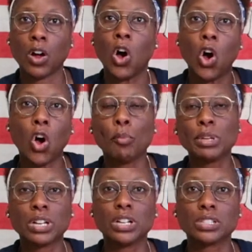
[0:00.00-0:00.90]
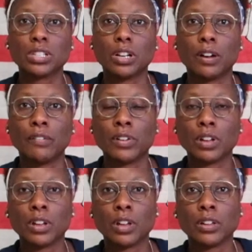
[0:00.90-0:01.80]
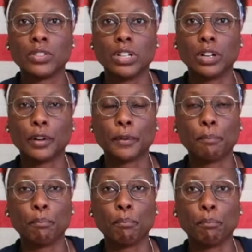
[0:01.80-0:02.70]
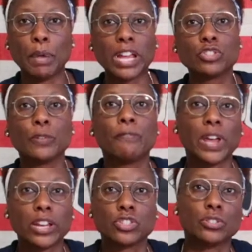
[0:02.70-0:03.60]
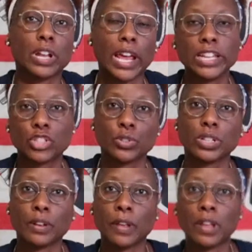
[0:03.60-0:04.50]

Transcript: All because of the manufactured hatred